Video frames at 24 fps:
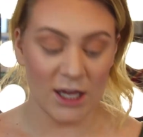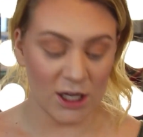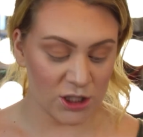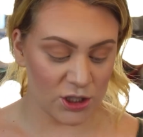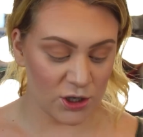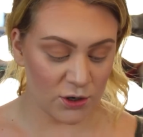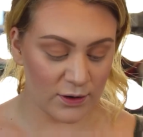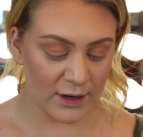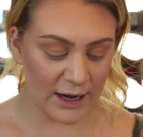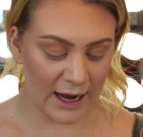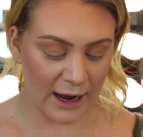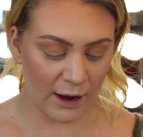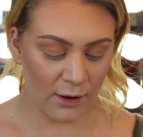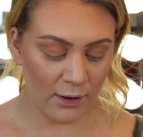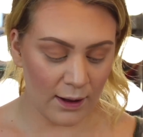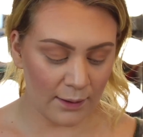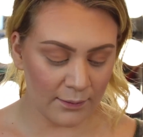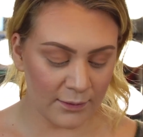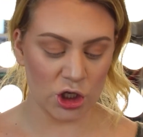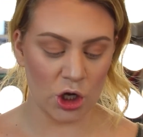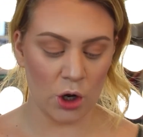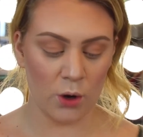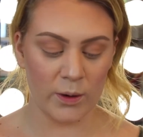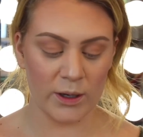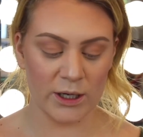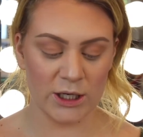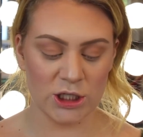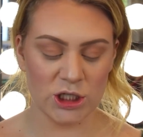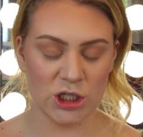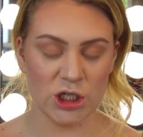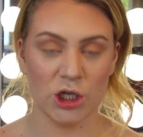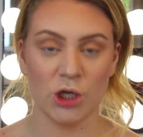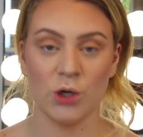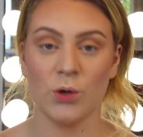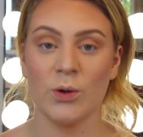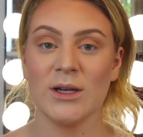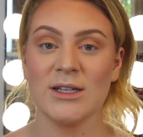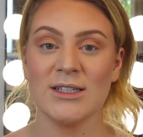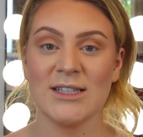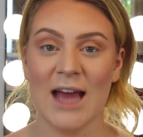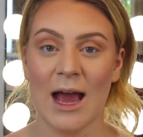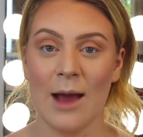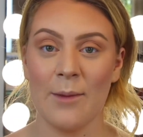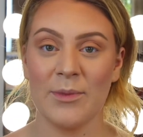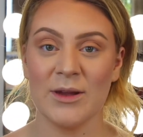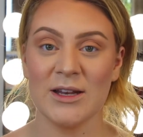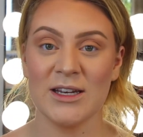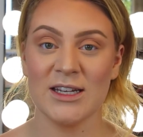So now I'm going to
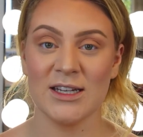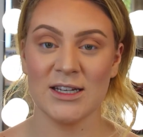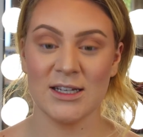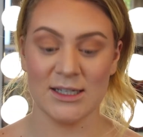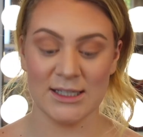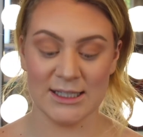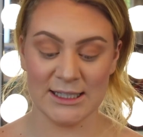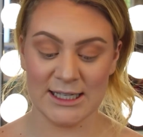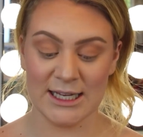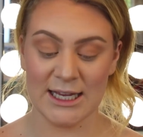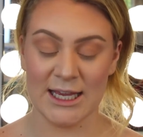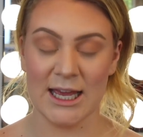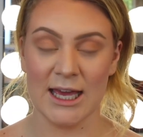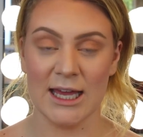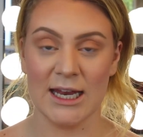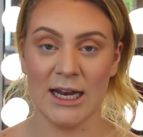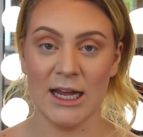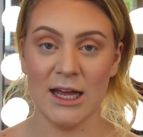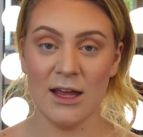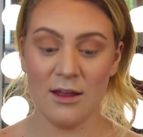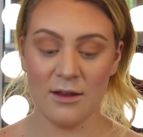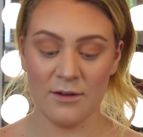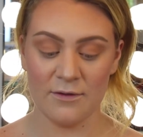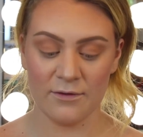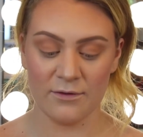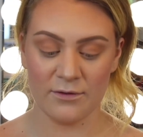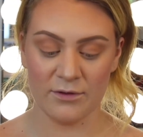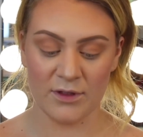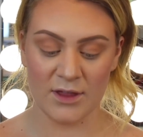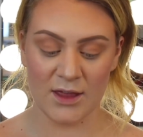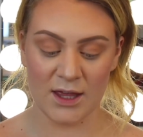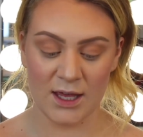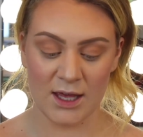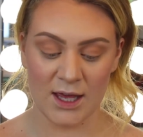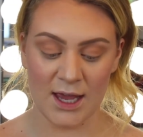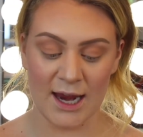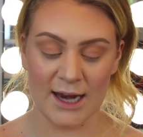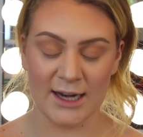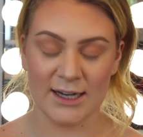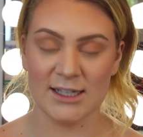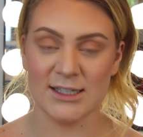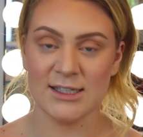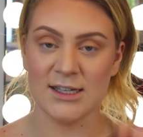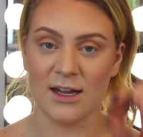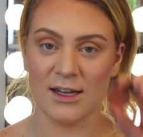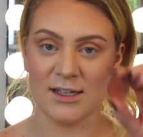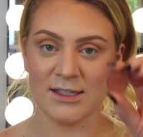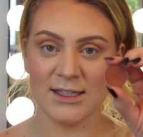tap into Sienna, the
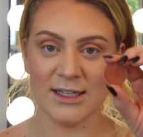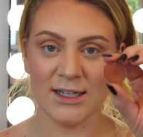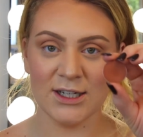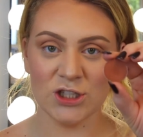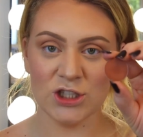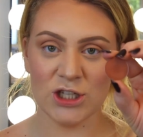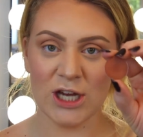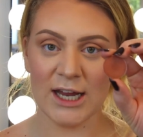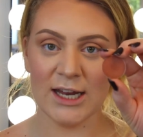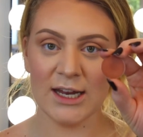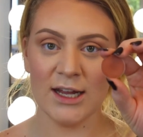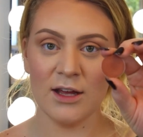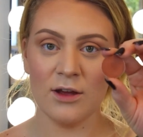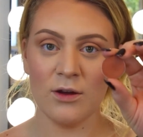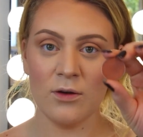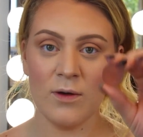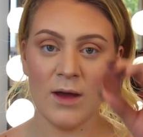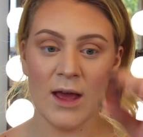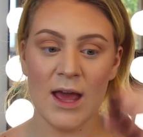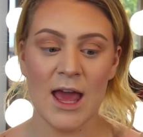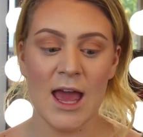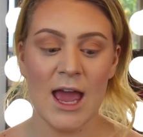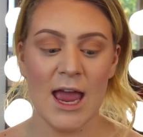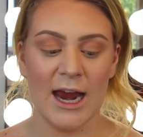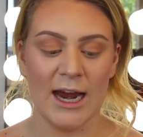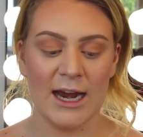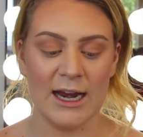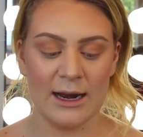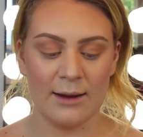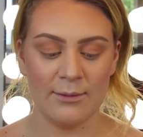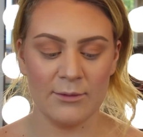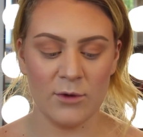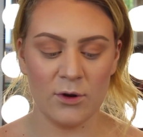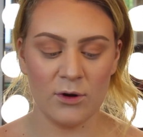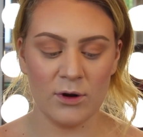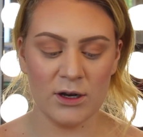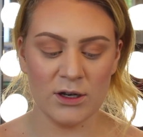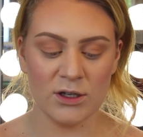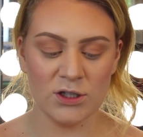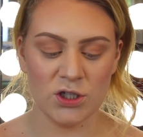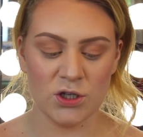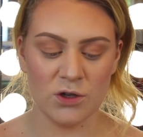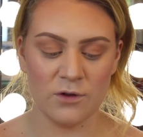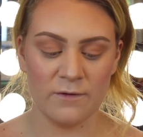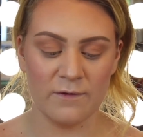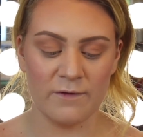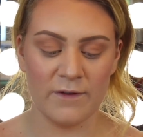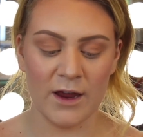Anastasia shadow, and I'm going
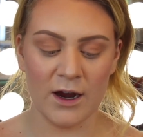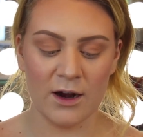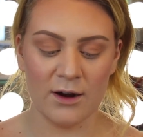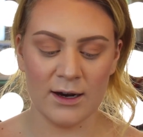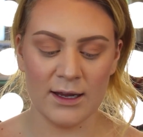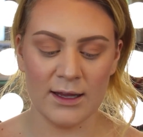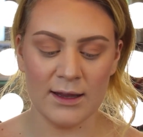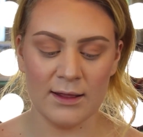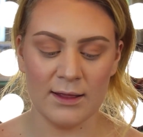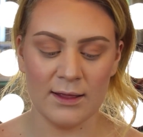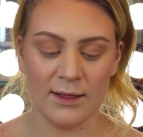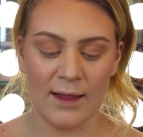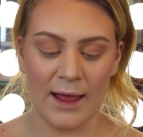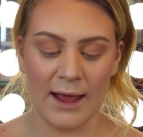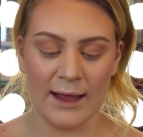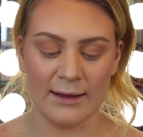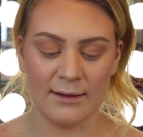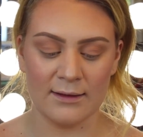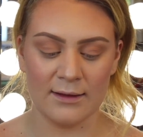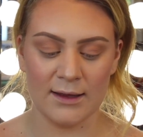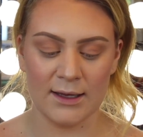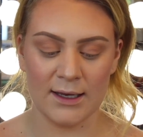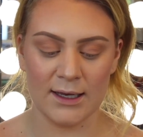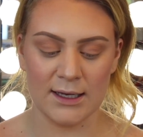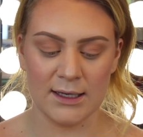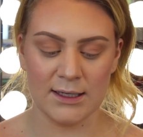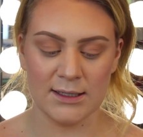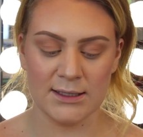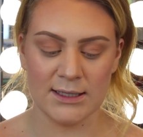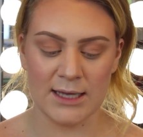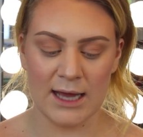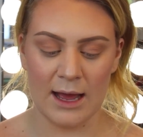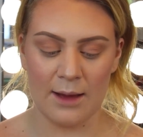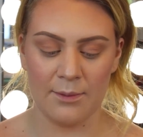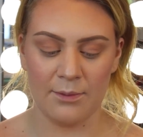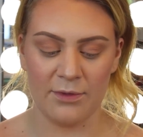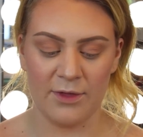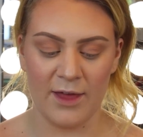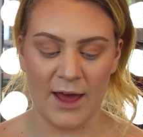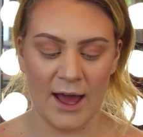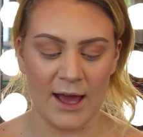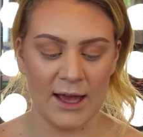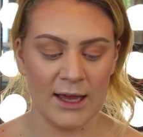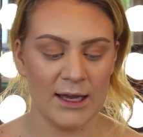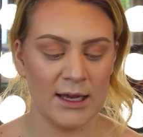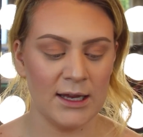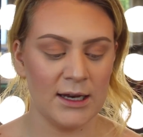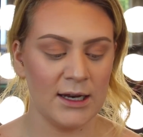to very lightly tap
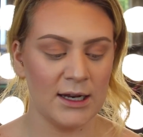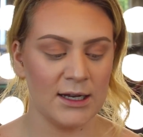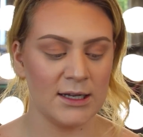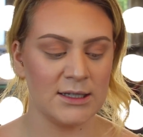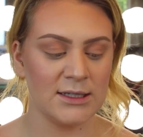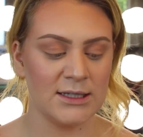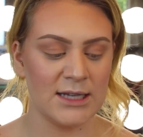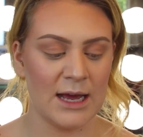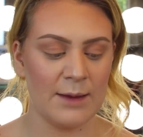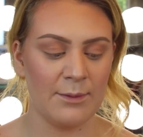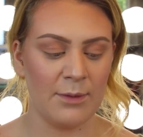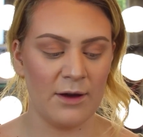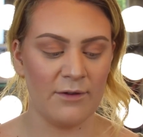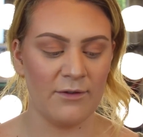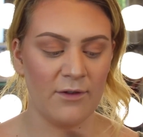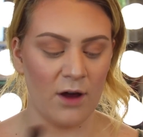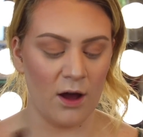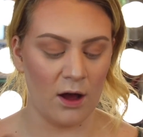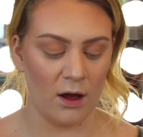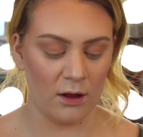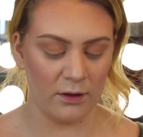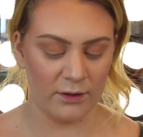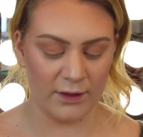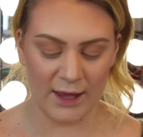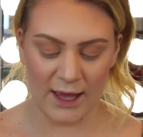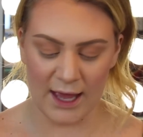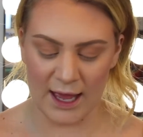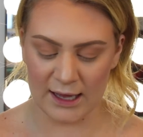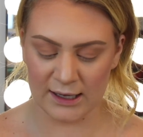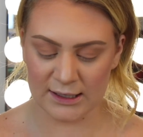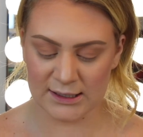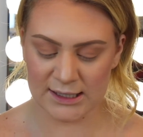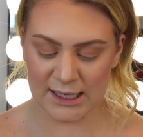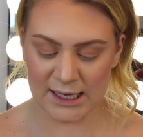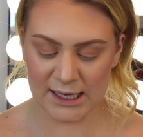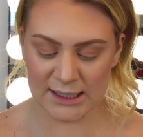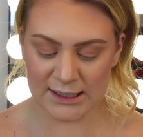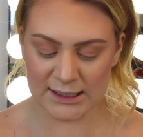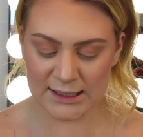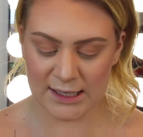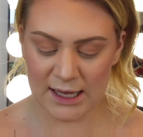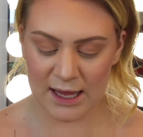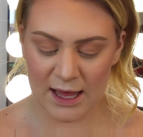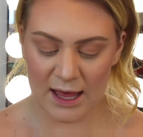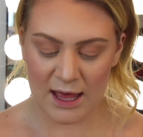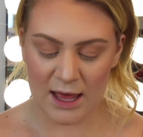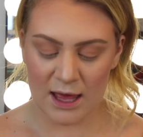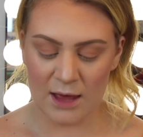that in and tap off all the
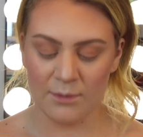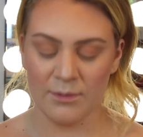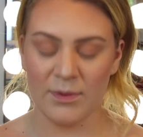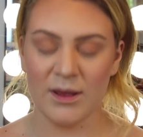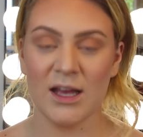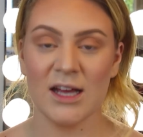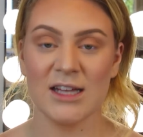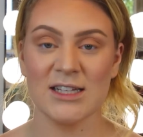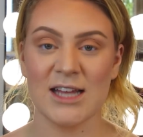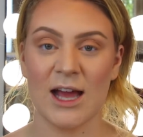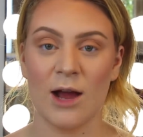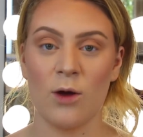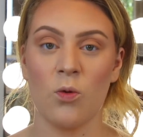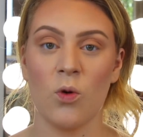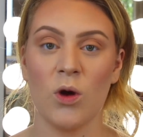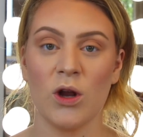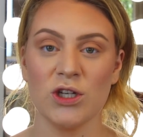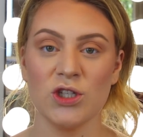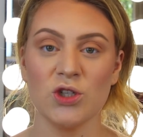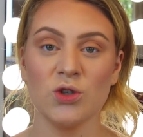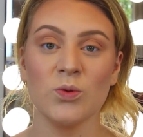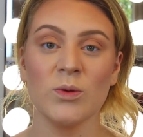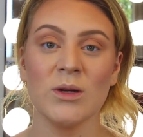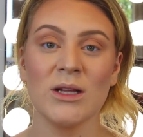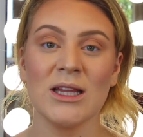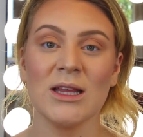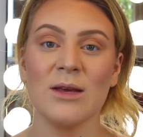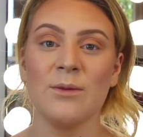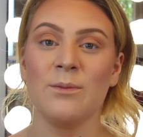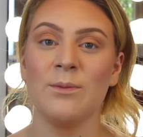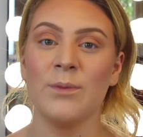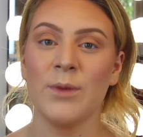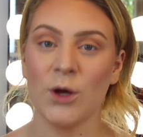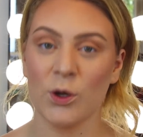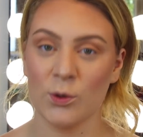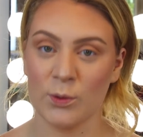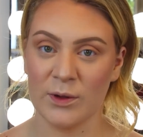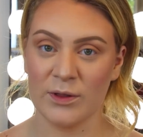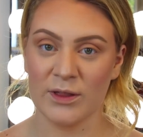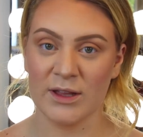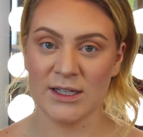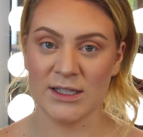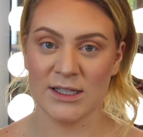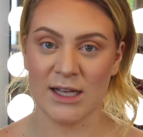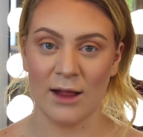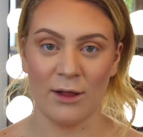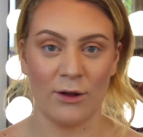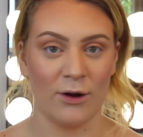excess because I want to really build with
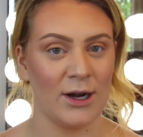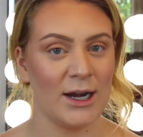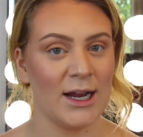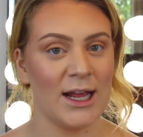this color.